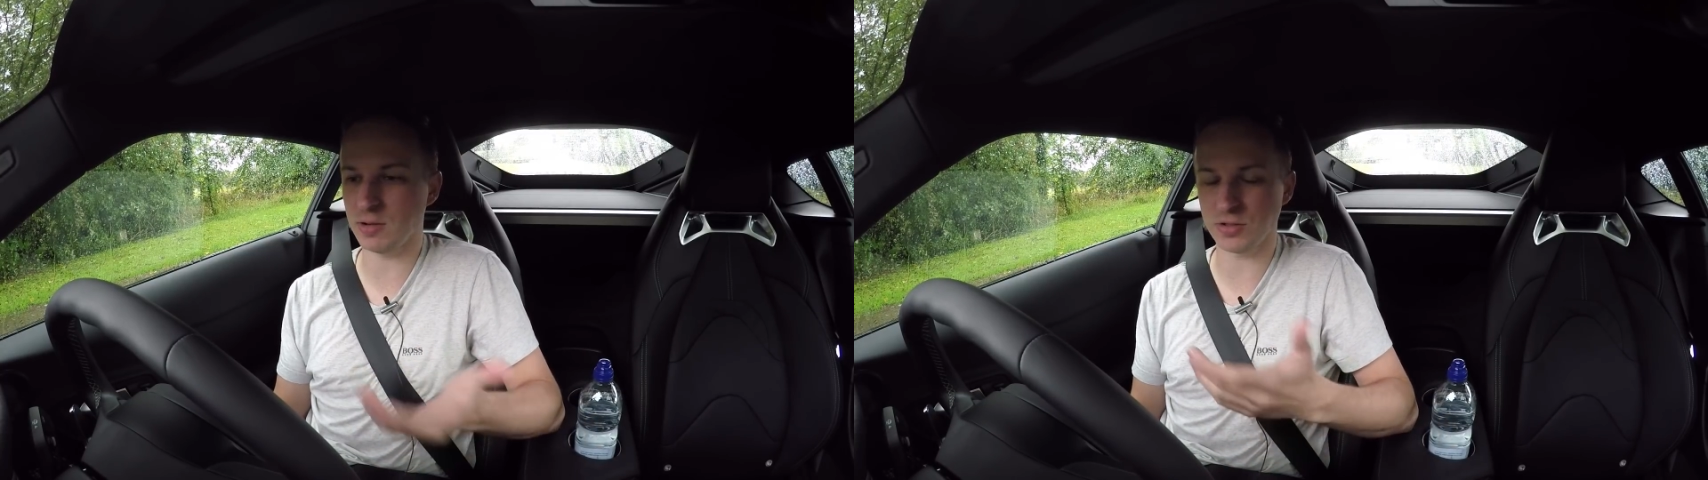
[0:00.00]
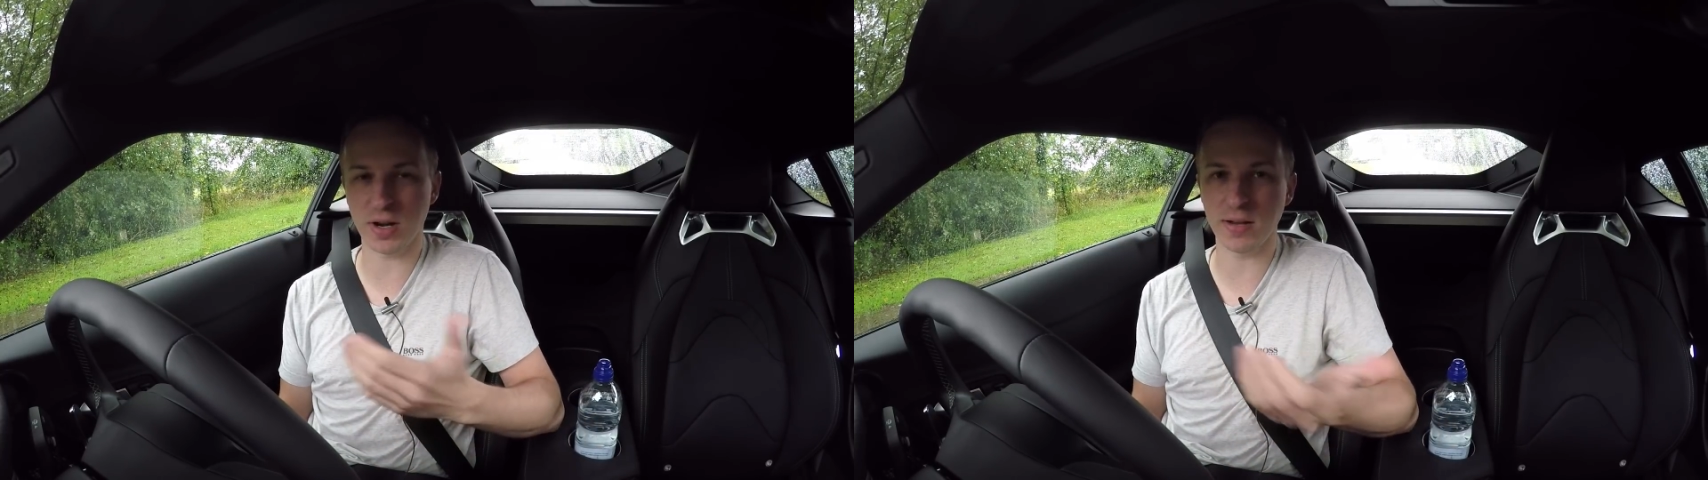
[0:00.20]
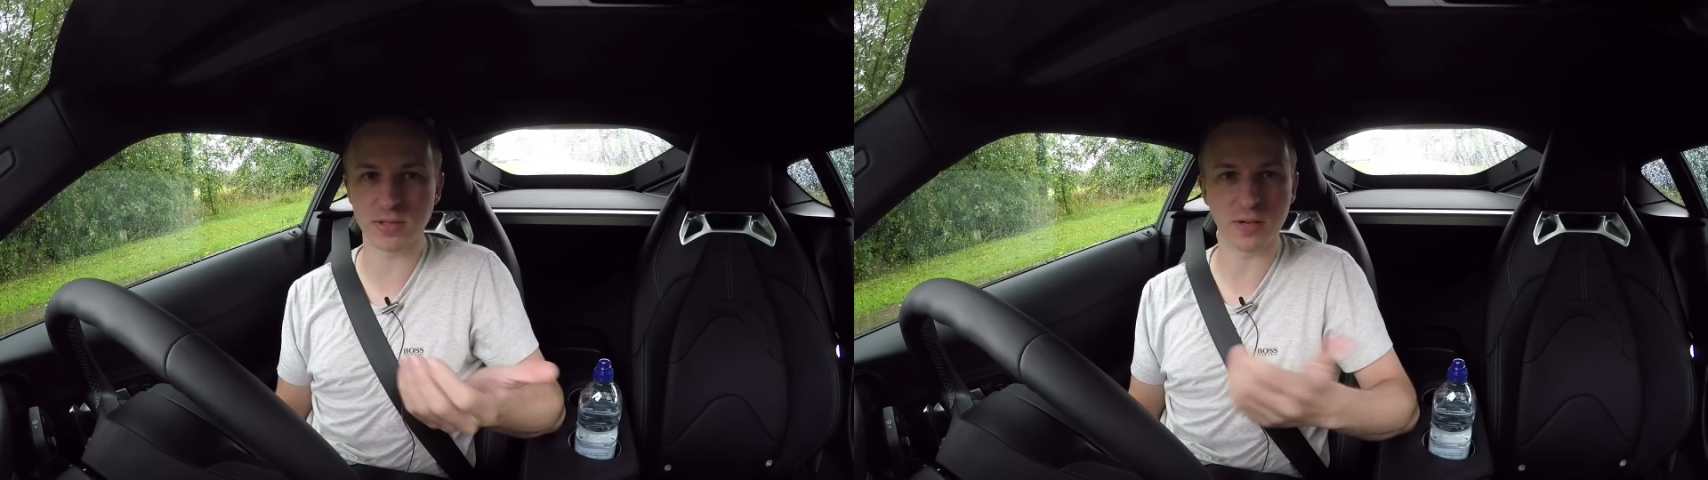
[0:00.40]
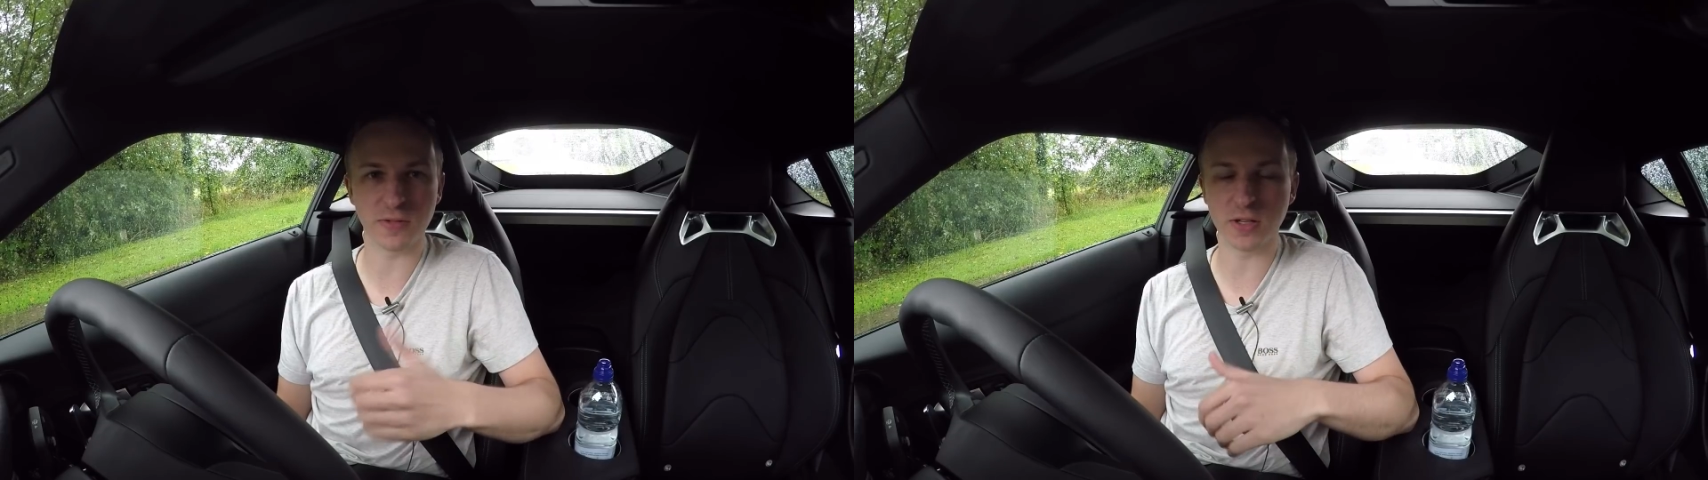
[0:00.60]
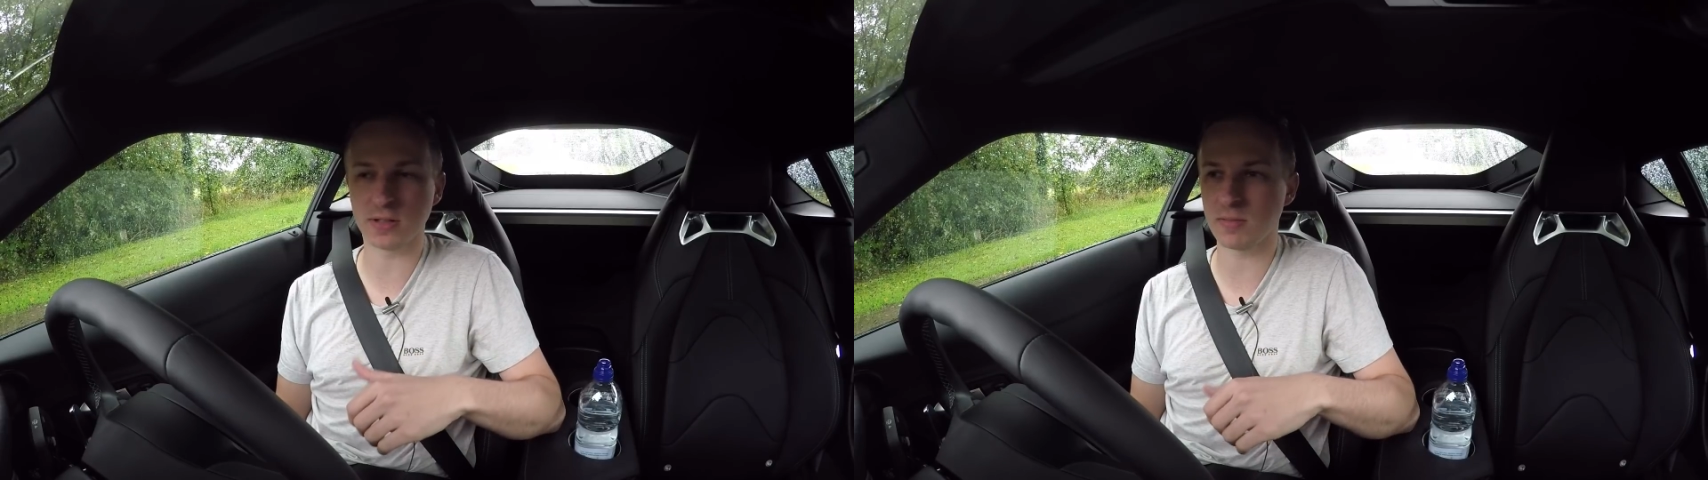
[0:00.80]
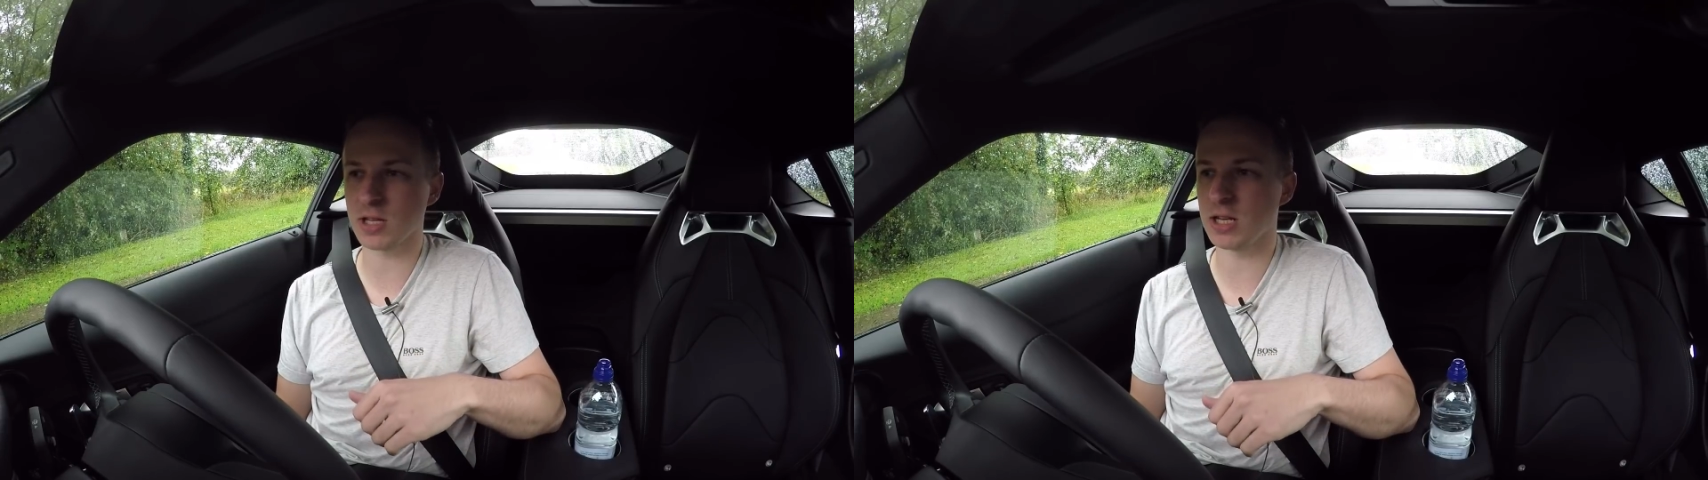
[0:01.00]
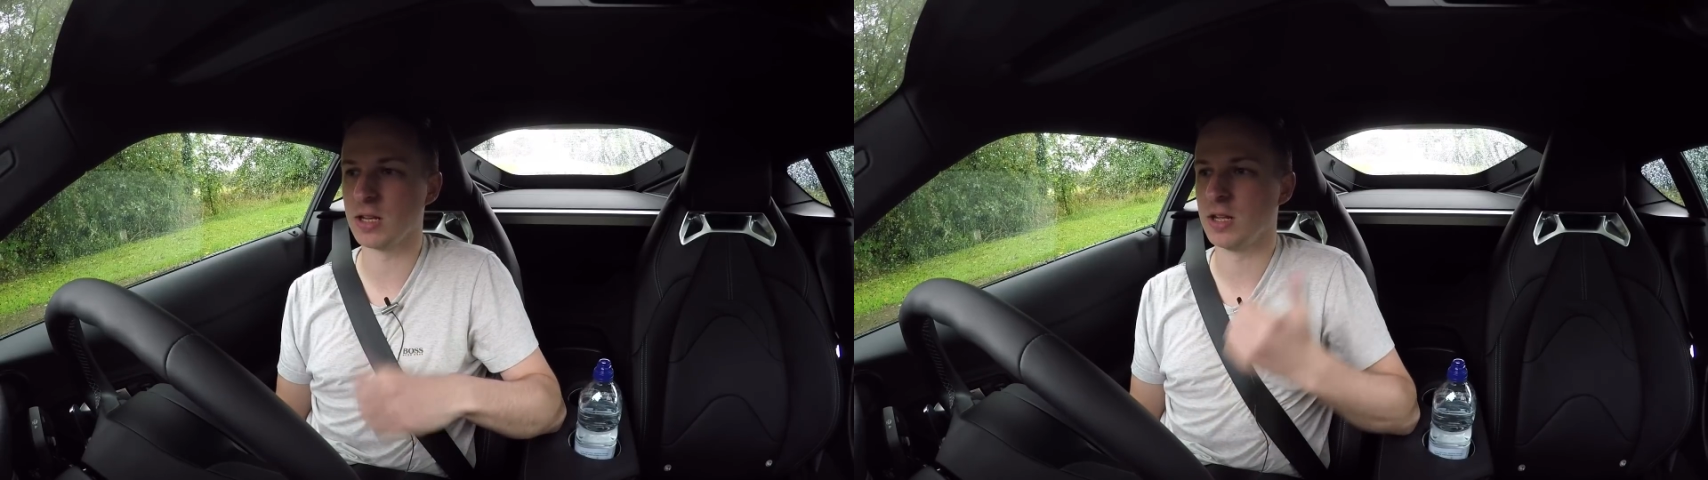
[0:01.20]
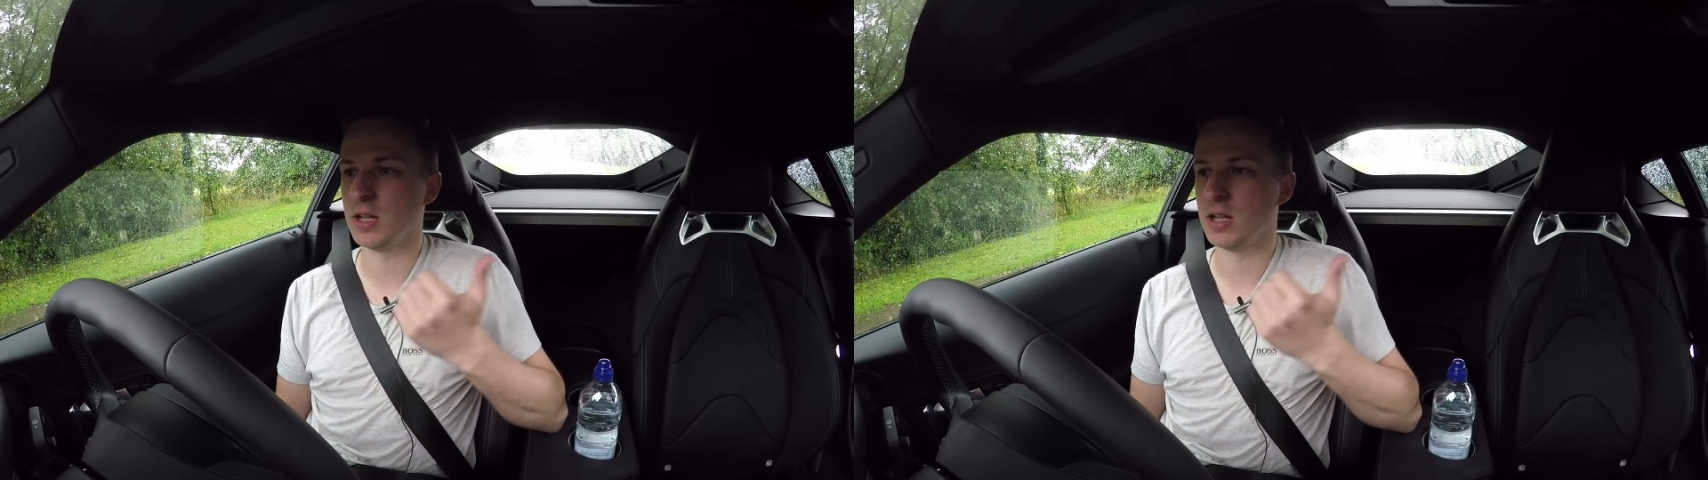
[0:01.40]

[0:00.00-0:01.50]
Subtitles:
it drives and how it feels and everything.